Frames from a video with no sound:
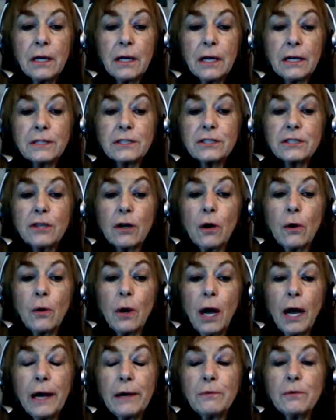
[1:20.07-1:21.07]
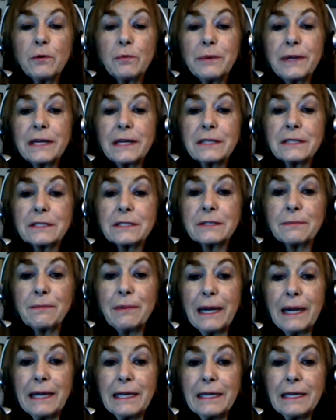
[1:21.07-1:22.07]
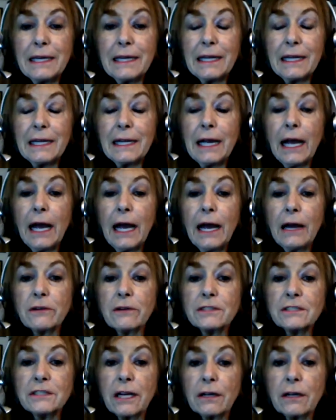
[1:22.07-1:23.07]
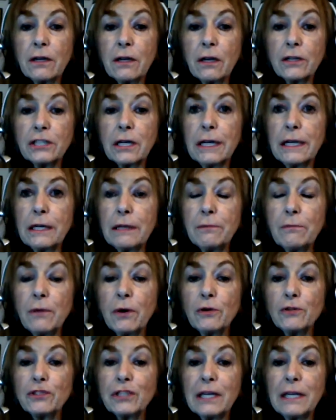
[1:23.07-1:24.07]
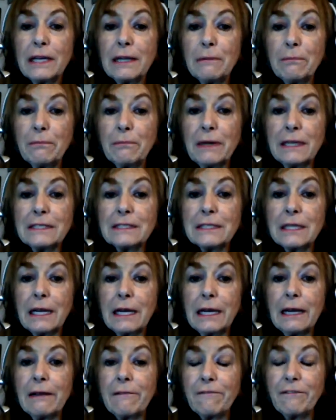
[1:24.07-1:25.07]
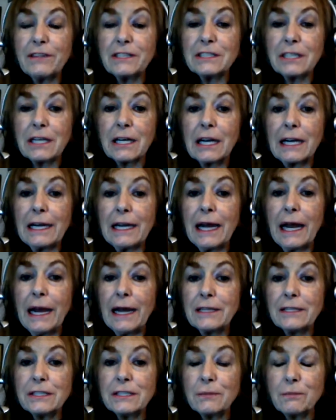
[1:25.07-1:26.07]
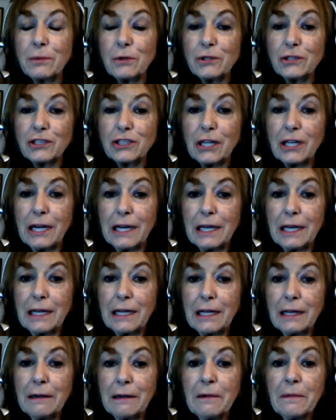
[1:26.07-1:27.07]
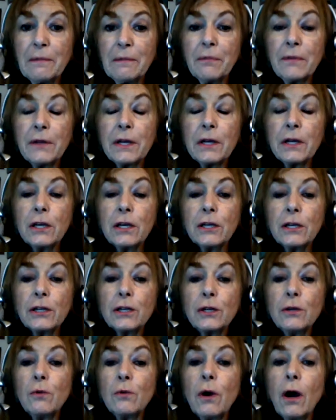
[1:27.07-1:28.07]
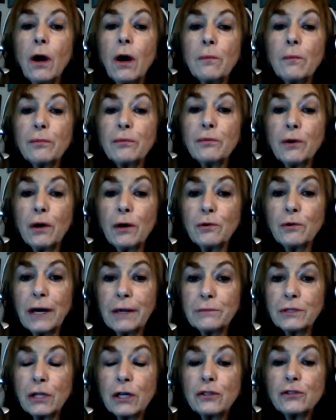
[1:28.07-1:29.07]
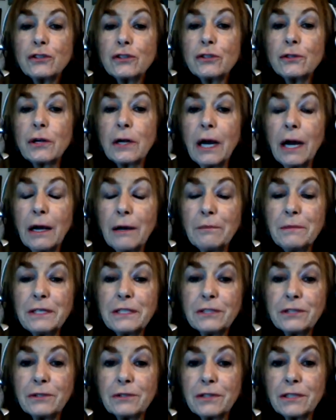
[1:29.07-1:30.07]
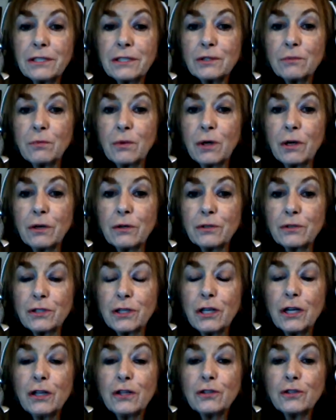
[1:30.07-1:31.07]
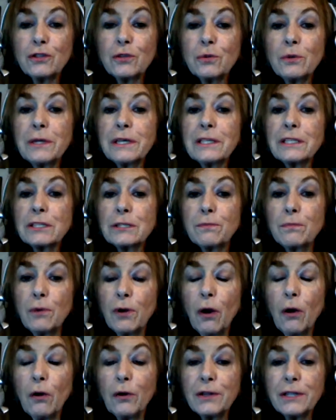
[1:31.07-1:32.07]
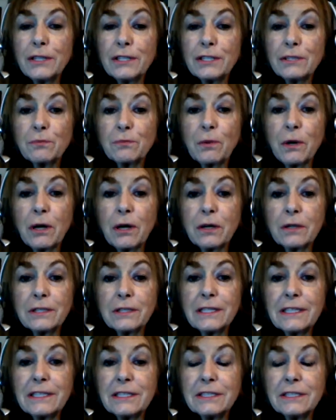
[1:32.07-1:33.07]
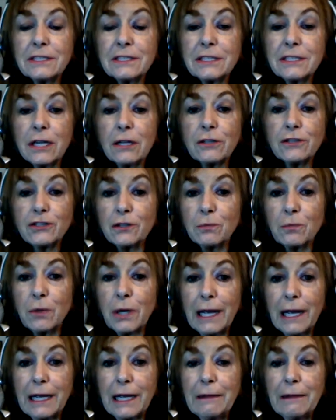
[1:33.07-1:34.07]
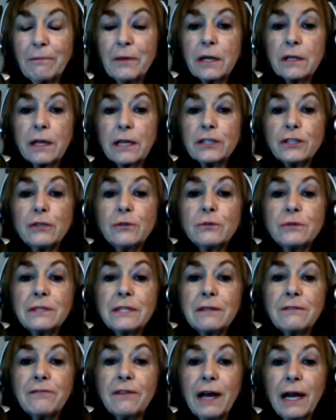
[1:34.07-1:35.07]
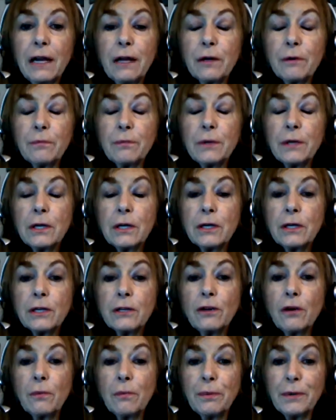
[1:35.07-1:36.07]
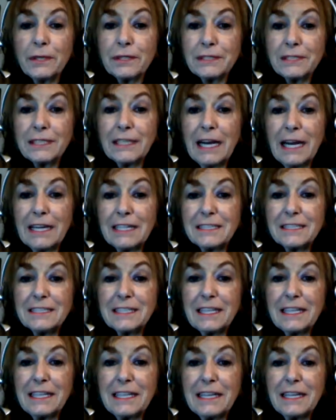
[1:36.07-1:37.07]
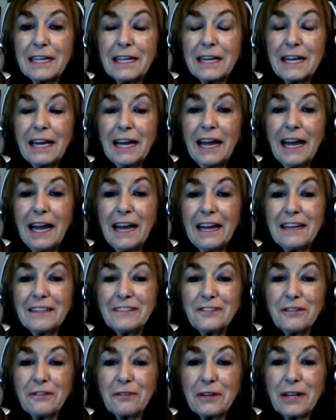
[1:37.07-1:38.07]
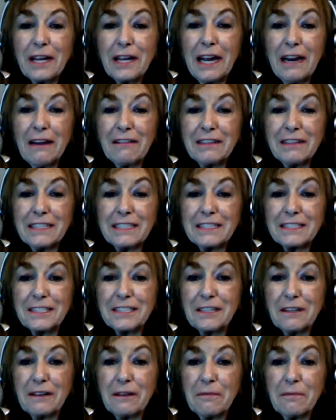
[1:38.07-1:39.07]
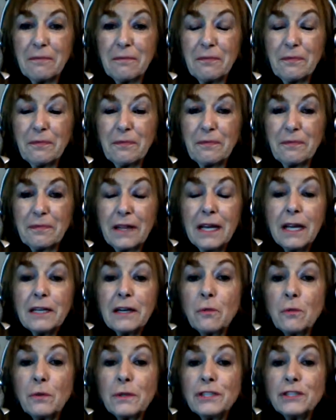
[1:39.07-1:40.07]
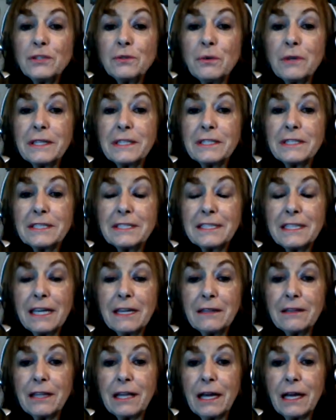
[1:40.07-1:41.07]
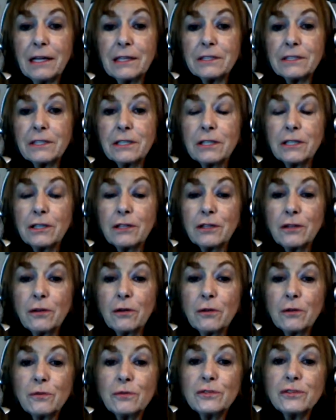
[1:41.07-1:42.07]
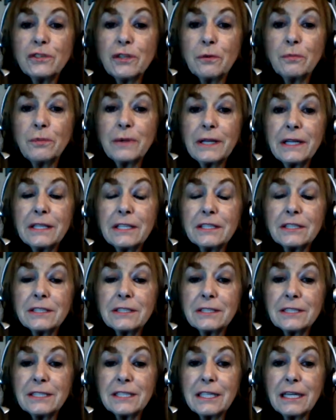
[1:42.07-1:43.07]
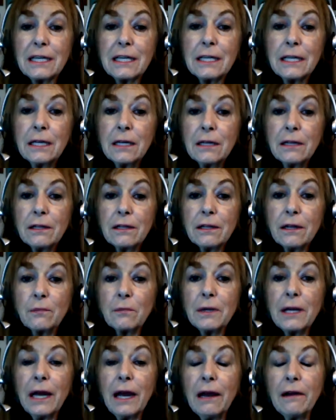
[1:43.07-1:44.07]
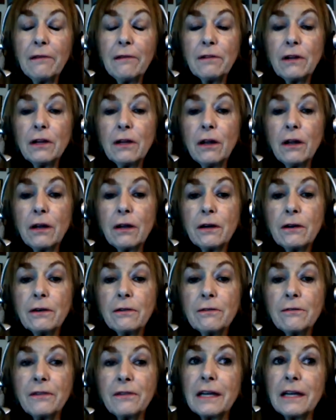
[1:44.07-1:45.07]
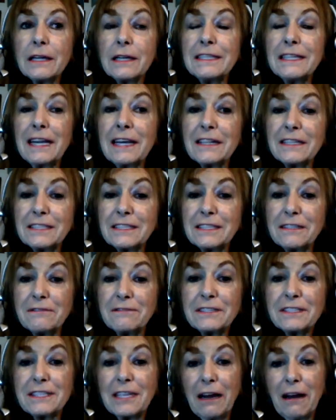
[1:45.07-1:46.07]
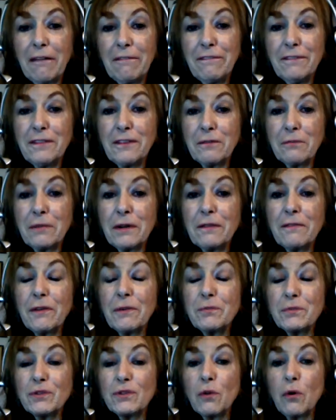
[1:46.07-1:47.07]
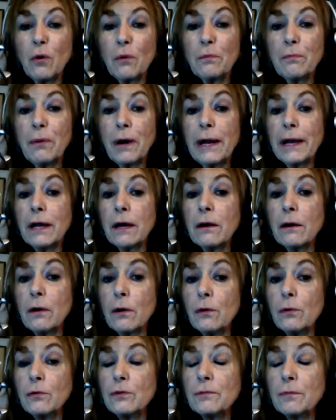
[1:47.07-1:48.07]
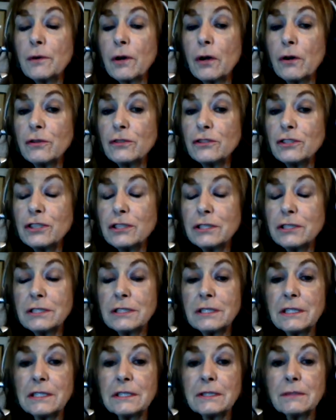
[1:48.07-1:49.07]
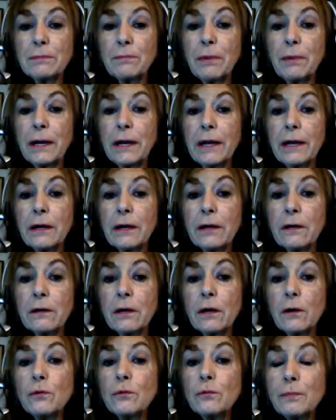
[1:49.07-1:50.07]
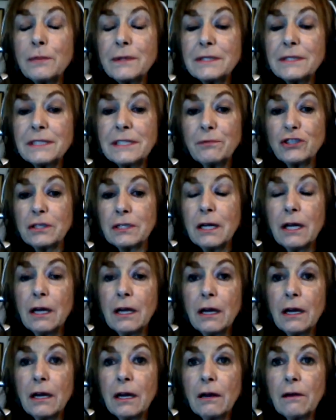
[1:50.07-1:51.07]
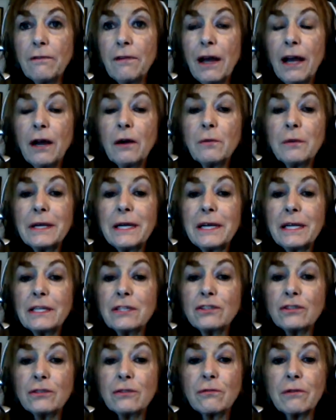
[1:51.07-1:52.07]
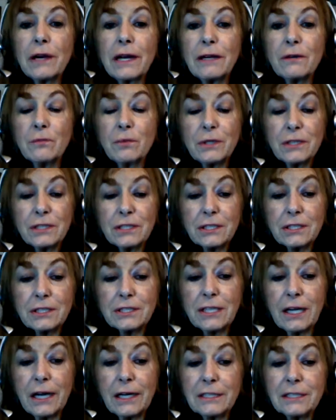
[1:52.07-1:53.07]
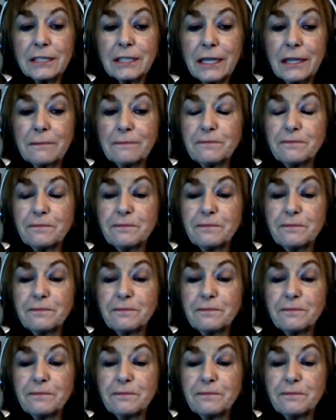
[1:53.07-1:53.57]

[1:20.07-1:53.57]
And so I will be explaining how psychologically, emotionally, mentally, physically, and spiritually you are programmed to come into this world, to explore this world in such a way that you develop your personality and your character. Now, once you understand that, you'll also begin to see that we have a lot of negative stuff that we've absorbed by our own consciousness, by our own perception of how we integrate with society.